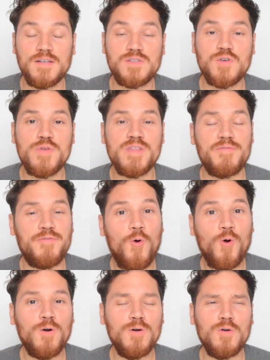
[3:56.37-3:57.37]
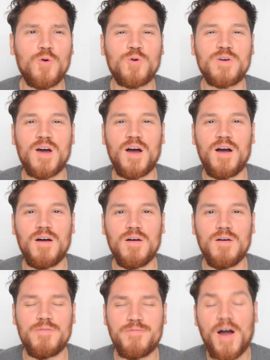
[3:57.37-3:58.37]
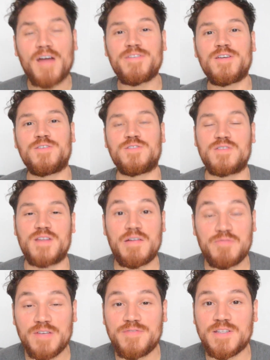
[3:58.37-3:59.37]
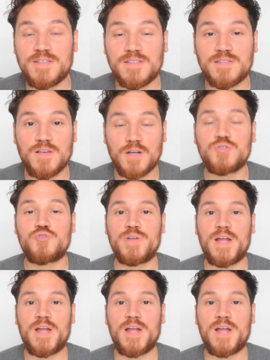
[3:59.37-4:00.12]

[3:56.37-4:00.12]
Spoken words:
So in the 4 or 5 years that I've lived in this country